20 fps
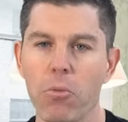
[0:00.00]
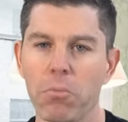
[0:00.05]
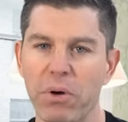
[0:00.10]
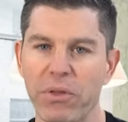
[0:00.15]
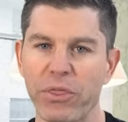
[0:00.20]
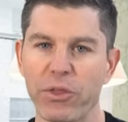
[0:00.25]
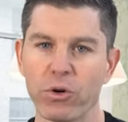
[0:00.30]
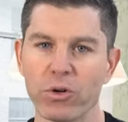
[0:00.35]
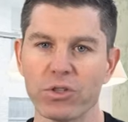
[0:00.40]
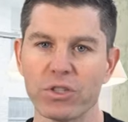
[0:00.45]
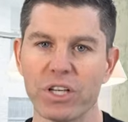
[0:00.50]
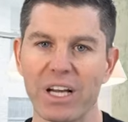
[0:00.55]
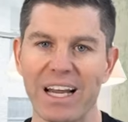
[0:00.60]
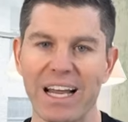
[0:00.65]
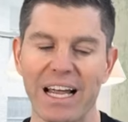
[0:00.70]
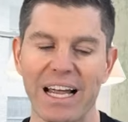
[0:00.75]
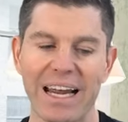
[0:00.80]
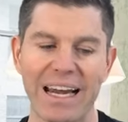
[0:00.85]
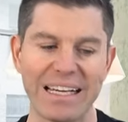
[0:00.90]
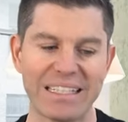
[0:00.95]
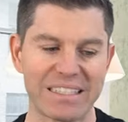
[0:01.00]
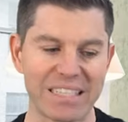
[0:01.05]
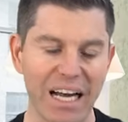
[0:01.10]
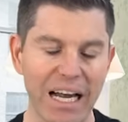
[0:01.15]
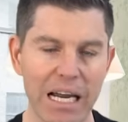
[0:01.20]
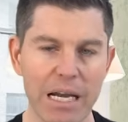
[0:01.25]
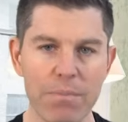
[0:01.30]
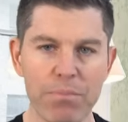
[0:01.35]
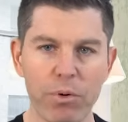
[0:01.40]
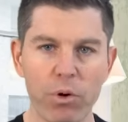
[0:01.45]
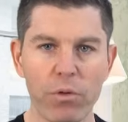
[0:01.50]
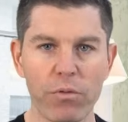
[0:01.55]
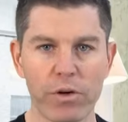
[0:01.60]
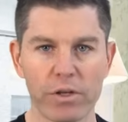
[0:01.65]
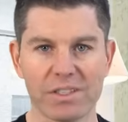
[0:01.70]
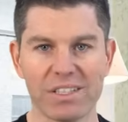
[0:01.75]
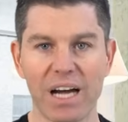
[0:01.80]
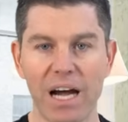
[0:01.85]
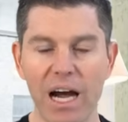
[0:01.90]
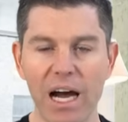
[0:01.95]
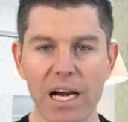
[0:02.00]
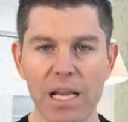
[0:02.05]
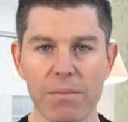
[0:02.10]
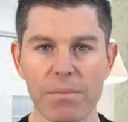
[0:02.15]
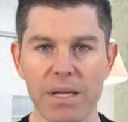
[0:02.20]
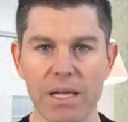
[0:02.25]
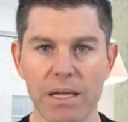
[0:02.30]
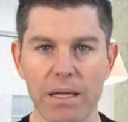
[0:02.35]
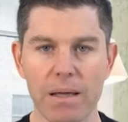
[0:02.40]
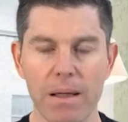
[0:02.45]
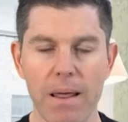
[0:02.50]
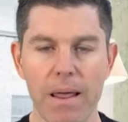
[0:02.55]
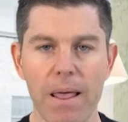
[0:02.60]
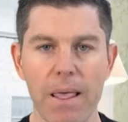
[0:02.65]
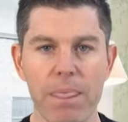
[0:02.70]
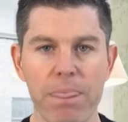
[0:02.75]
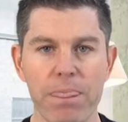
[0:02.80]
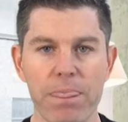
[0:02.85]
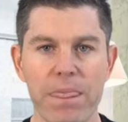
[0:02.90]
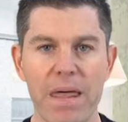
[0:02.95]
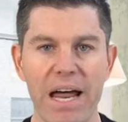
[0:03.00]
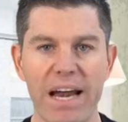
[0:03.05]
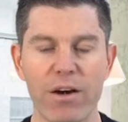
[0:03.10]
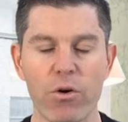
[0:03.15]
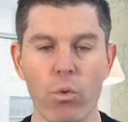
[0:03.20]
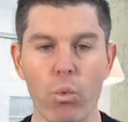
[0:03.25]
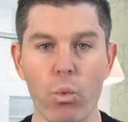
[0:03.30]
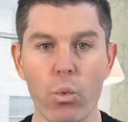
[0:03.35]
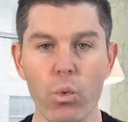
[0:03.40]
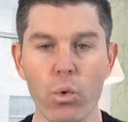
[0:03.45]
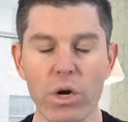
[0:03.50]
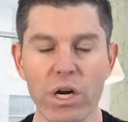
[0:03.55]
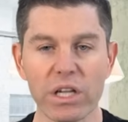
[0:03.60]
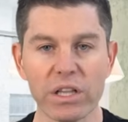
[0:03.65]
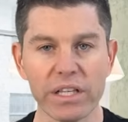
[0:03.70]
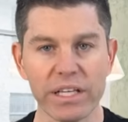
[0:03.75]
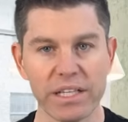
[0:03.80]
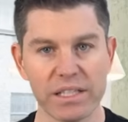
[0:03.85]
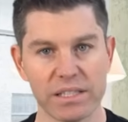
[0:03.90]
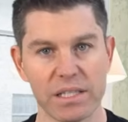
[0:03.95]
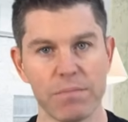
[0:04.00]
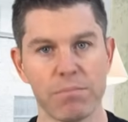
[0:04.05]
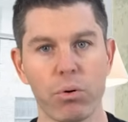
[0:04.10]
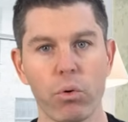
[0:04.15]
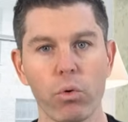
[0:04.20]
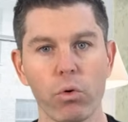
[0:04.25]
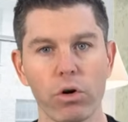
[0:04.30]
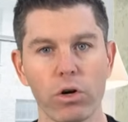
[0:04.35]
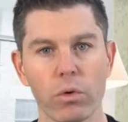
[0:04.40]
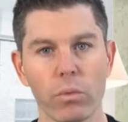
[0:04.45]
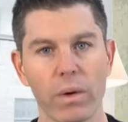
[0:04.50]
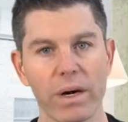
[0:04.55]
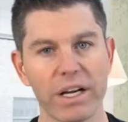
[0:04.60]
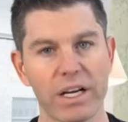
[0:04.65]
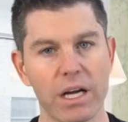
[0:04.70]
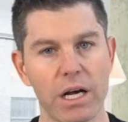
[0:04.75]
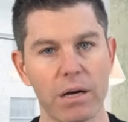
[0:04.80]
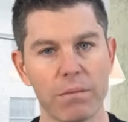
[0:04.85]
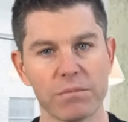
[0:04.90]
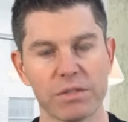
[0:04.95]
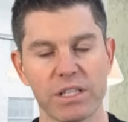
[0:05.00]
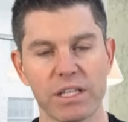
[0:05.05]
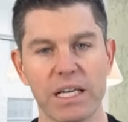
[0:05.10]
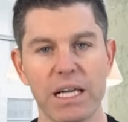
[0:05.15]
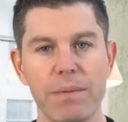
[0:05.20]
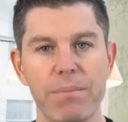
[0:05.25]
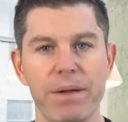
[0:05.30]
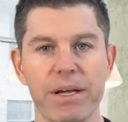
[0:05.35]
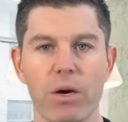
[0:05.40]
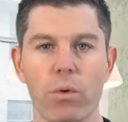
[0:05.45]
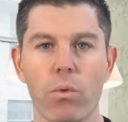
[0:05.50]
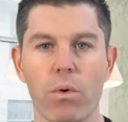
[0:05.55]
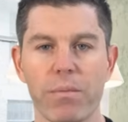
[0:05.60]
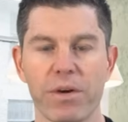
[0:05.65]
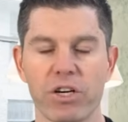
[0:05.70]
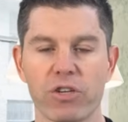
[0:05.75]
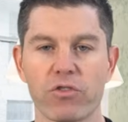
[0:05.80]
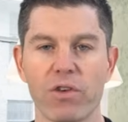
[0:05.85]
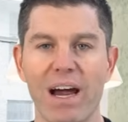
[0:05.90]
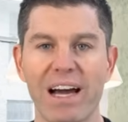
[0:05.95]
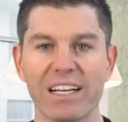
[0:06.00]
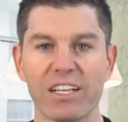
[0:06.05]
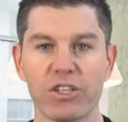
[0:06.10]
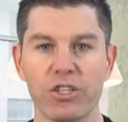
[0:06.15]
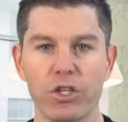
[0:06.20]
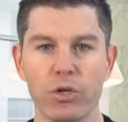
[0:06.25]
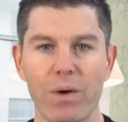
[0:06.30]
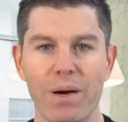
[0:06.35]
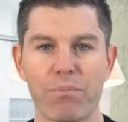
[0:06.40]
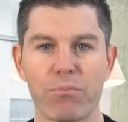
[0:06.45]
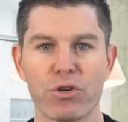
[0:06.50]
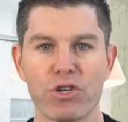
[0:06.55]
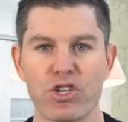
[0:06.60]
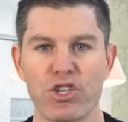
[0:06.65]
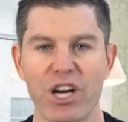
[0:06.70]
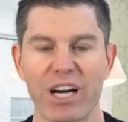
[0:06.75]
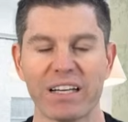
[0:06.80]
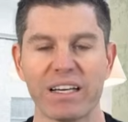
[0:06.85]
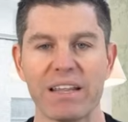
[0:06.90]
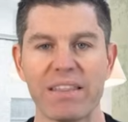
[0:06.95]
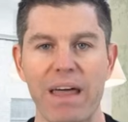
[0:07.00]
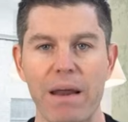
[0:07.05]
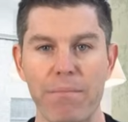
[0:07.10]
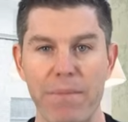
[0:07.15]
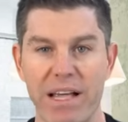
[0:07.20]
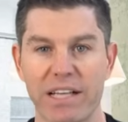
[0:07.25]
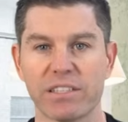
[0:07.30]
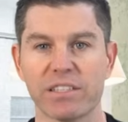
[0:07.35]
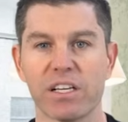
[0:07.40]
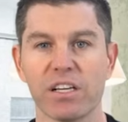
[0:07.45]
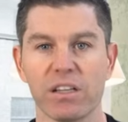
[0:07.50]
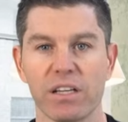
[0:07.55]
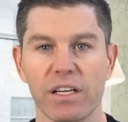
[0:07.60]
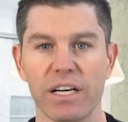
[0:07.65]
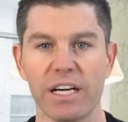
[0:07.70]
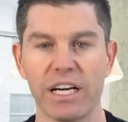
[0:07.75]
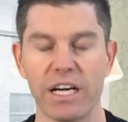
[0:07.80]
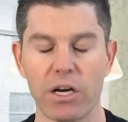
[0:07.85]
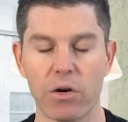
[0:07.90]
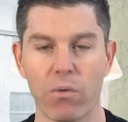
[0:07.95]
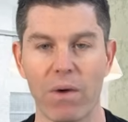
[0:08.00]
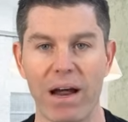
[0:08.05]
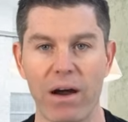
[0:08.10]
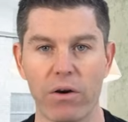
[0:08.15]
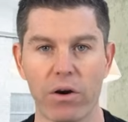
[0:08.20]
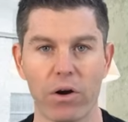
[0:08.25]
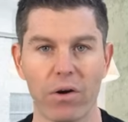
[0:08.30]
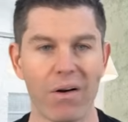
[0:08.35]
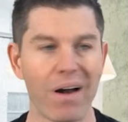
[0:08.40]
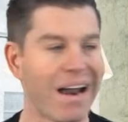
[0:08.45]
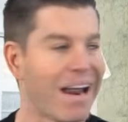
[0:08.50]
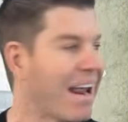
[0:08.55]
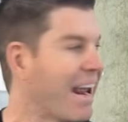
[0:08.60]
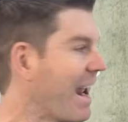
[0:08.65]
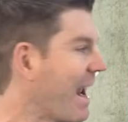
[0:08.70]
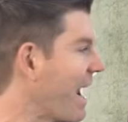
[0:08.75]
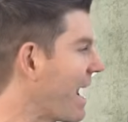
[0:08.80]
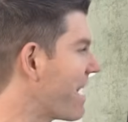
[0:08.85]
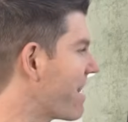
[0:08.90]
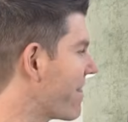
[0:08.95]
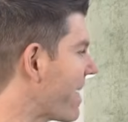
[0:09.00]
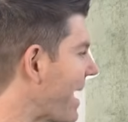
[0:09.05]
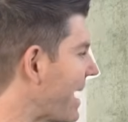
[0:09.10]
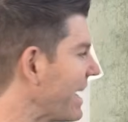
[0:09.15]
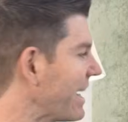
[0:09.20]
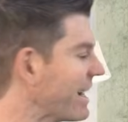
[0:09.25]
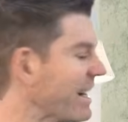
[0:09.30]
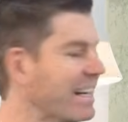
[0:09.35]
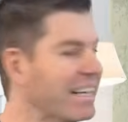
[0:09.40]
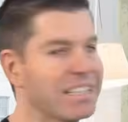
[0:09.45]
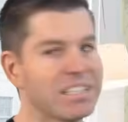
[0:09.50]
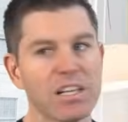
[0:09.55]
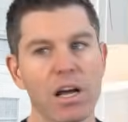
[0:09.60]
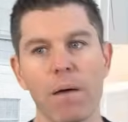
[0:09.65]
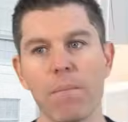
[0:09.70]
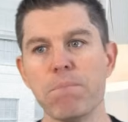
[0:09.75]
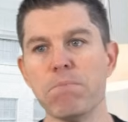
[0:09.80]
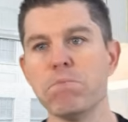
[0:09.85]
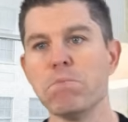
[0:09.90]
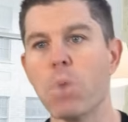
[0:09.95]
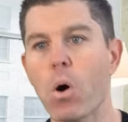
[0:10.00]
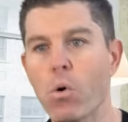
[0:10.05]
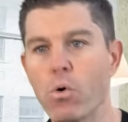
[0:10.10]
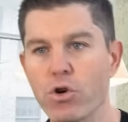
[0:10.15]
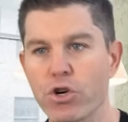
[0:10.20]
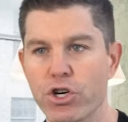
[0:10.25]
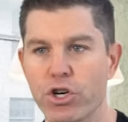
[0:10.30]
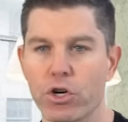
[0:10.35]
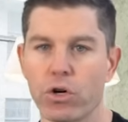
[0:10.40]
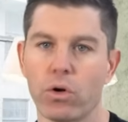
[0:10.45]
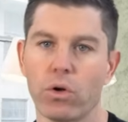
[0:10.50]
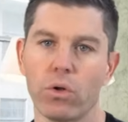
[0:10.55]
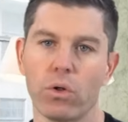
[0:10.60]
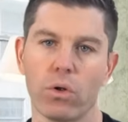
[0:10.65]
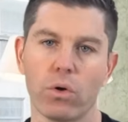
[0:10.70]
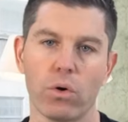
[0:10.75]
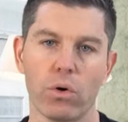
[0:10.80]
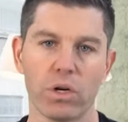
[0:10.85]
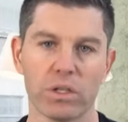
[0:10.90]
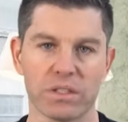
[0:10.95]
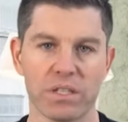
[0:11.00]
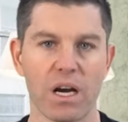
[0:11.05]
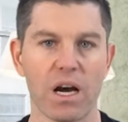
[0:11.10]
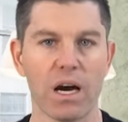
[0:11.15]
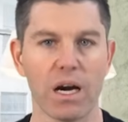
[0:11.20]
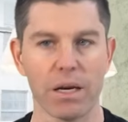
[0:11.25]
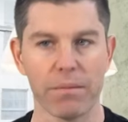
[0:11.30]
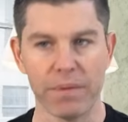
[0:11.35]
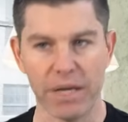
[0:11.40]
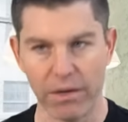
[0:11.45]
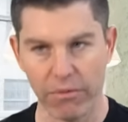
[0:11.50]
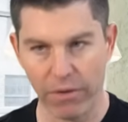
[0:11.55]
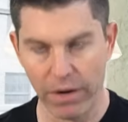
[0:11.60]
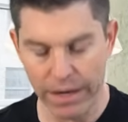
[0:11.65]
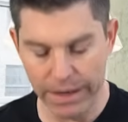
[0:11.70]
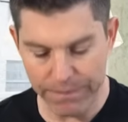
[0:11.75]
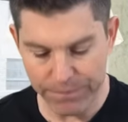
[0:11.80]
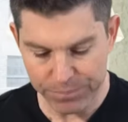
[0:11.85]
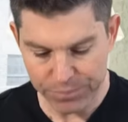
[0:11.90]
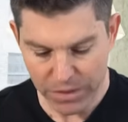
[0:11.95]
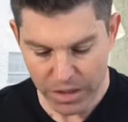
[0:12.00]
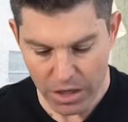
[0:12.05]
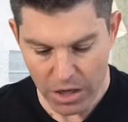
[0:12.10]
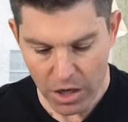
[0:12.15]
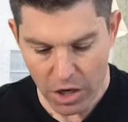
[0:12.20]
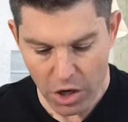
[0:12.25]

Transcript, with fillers: But there's a type of autonomy that really is important when it comes to keeping a woman attracted to you and projecting that masculinity around her. And that is emotional autonomy, right?